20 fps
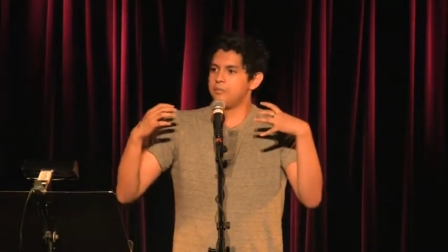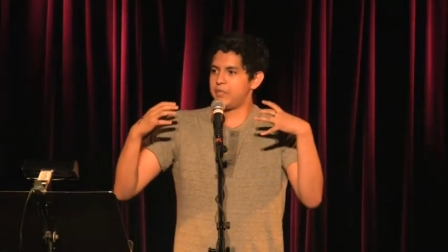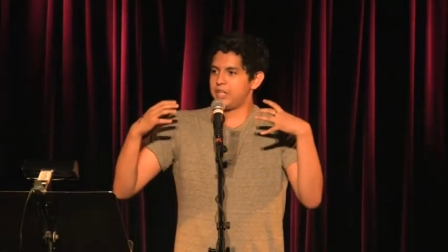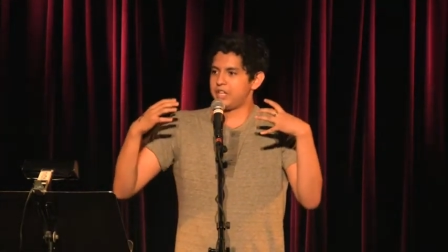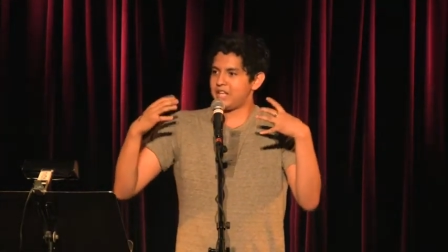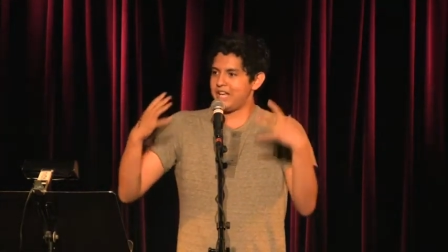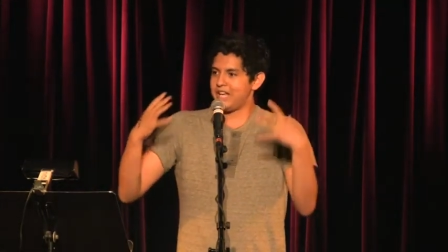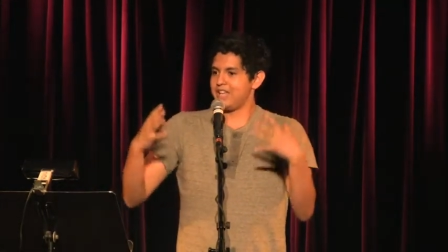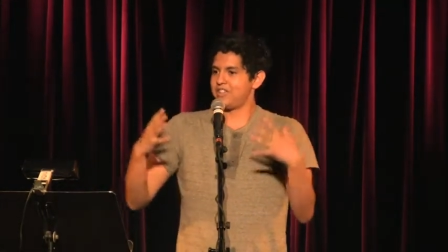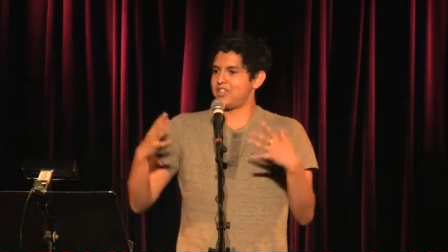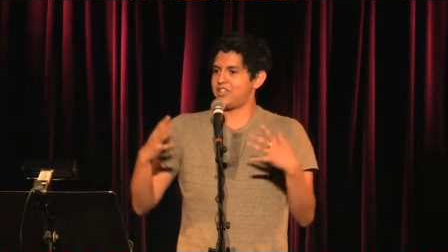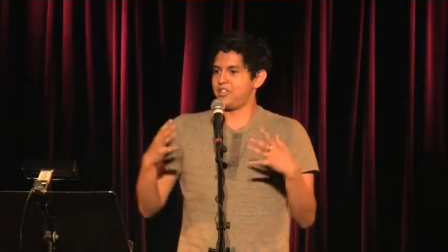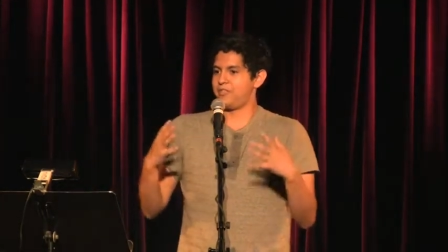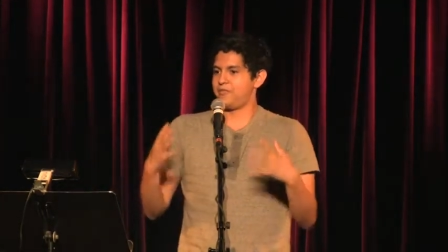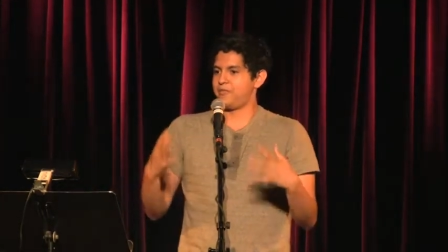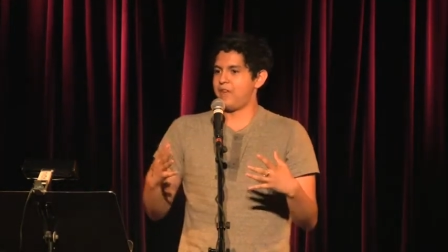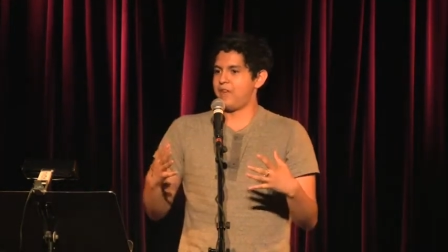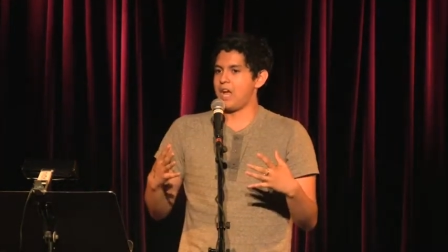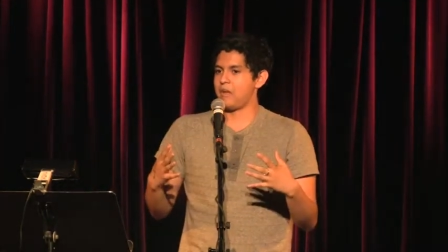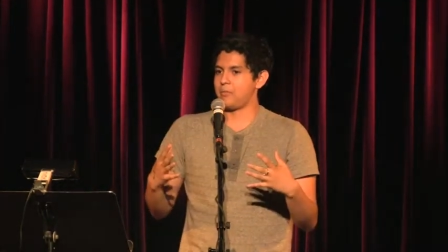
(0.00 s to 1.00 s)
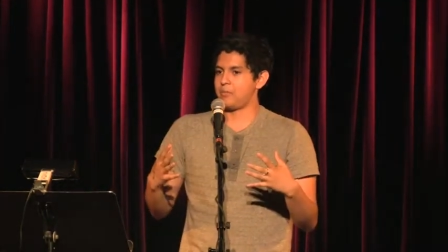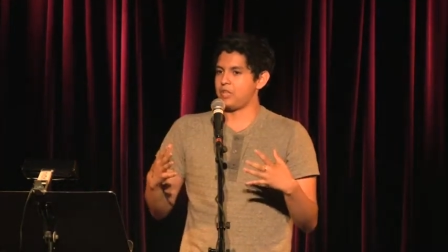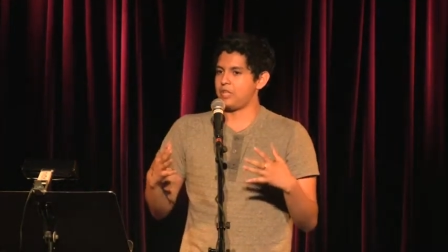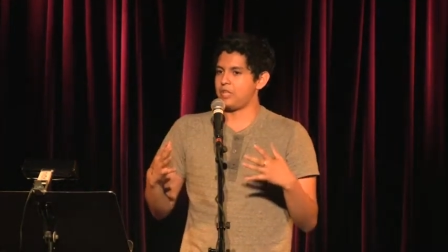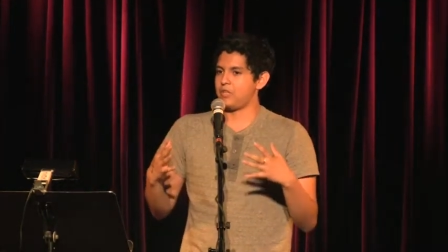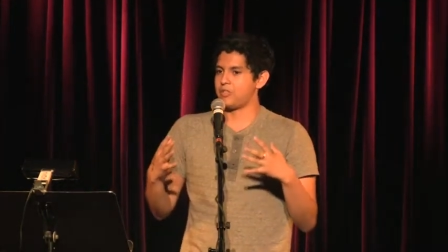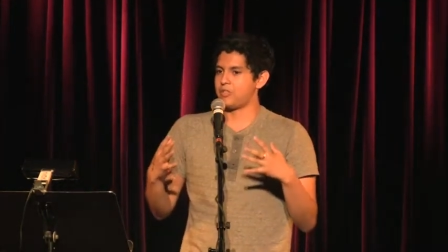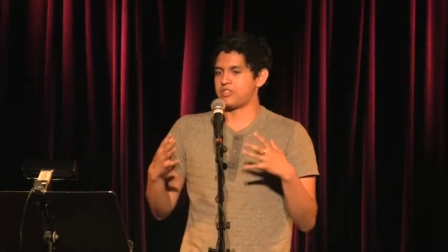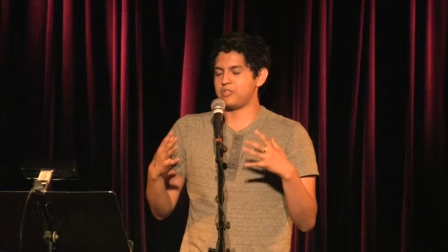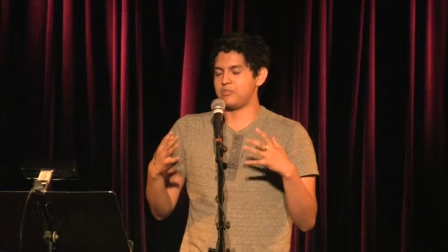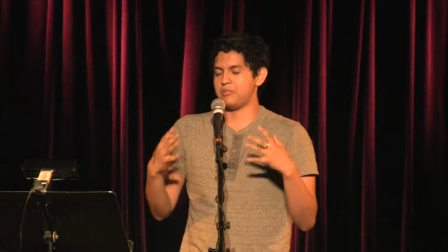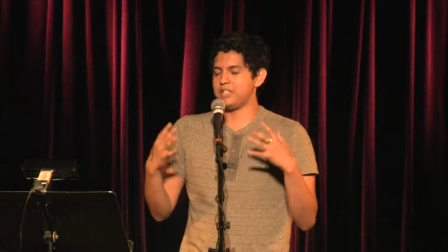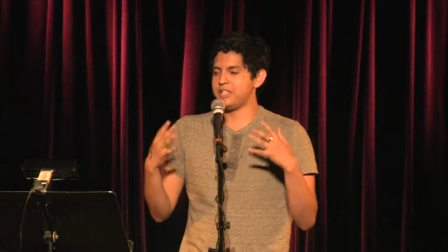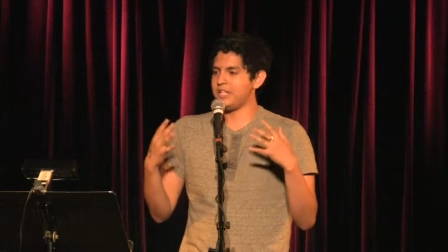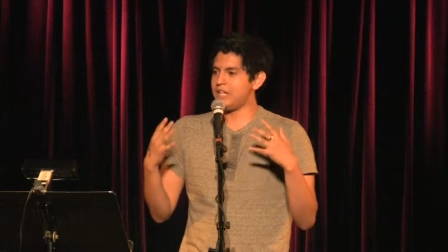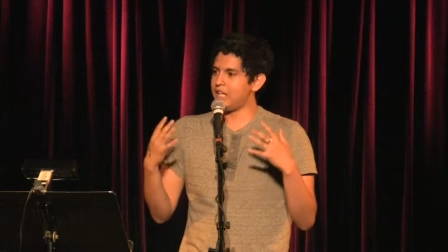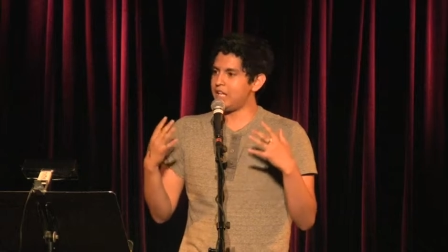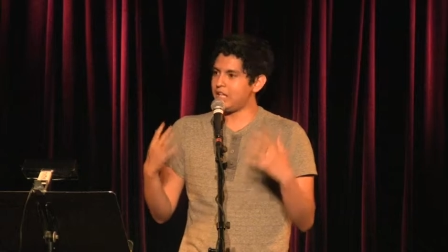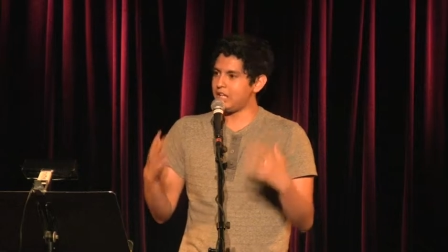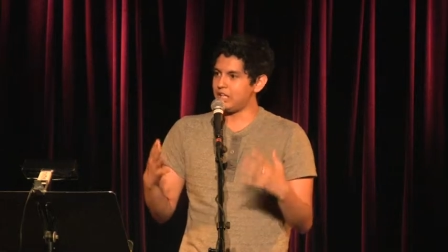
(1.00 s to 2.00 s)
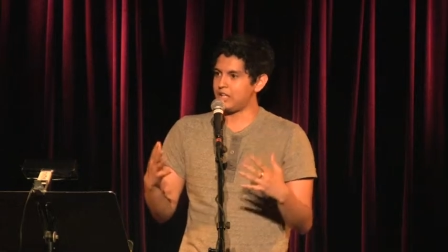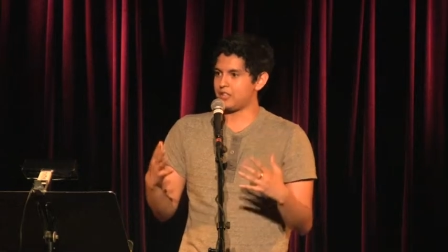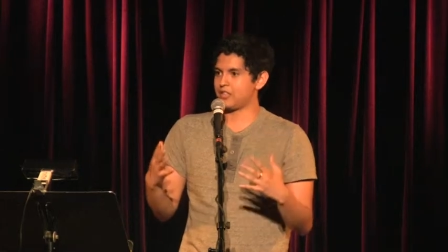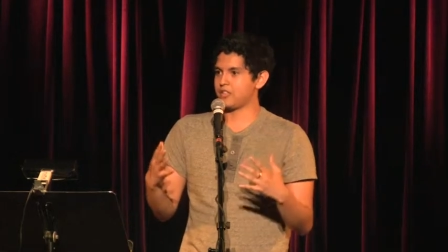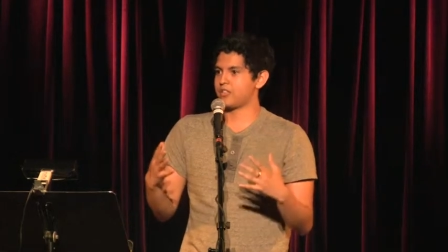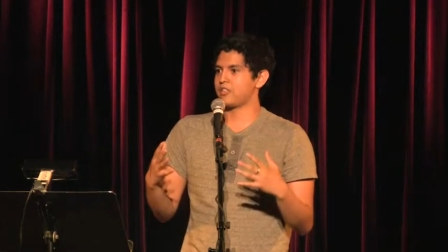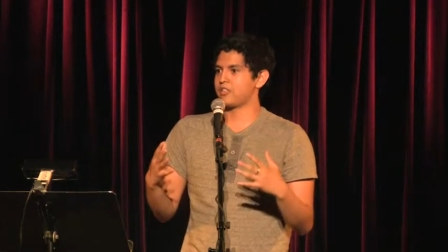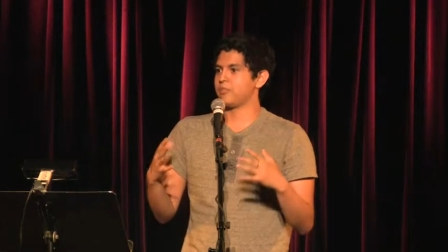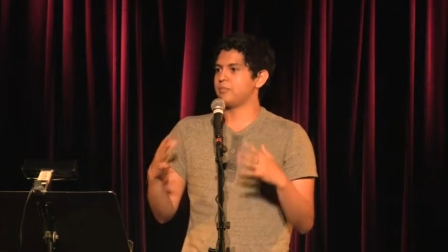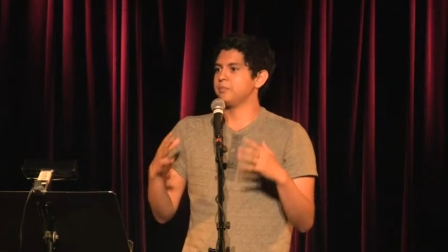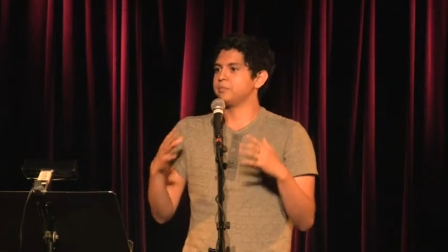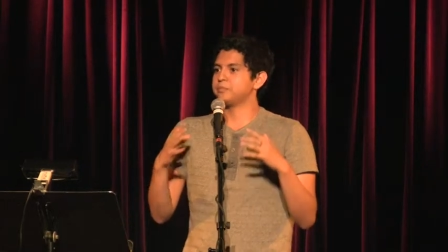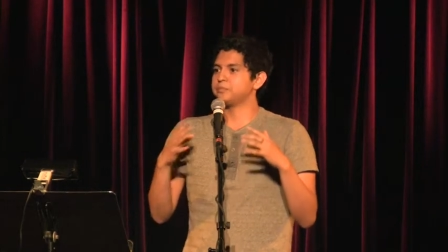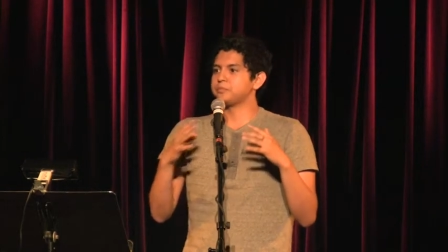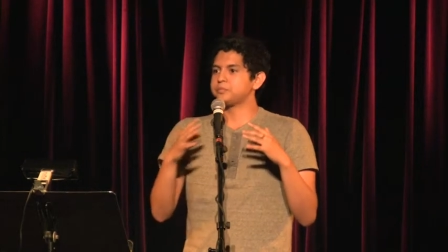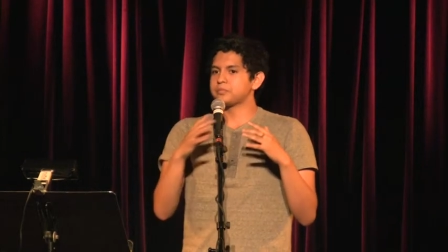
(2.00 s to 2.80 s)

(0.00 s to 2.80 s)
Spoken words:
the kids in the family used to be idiots.